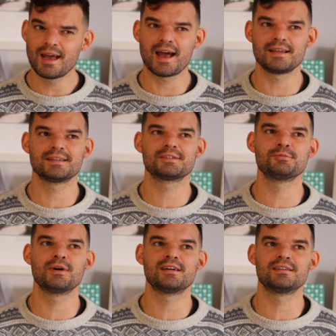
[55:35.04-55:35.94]
and as
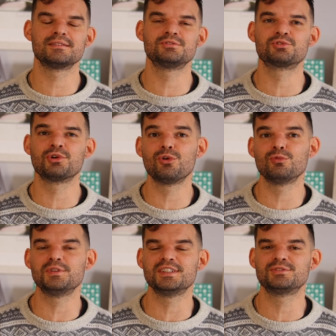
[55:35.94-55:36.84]
well draw
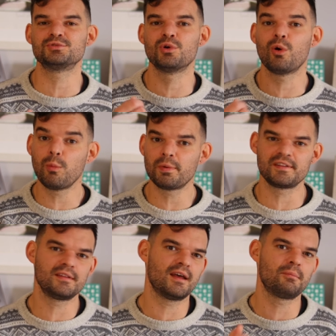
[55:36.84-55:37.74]
me to
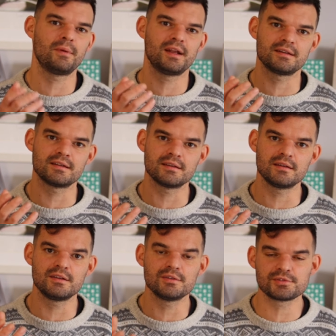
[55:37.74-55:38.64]
open them and uh,
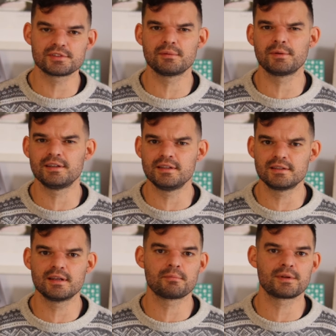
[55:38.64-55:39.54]
use them and knit
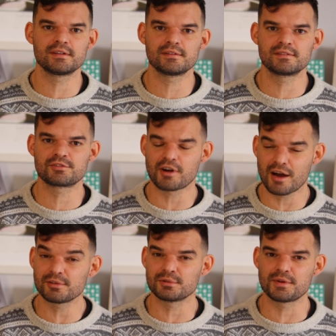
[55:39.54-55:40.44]
them and
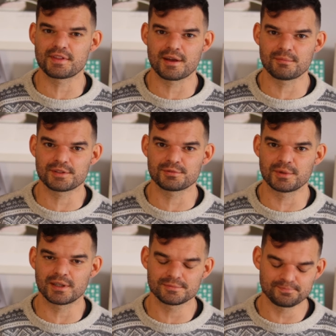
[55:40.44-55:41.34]
travel with them as
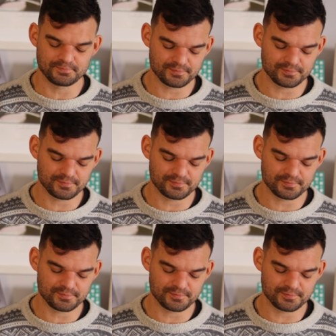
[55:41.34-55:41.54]
well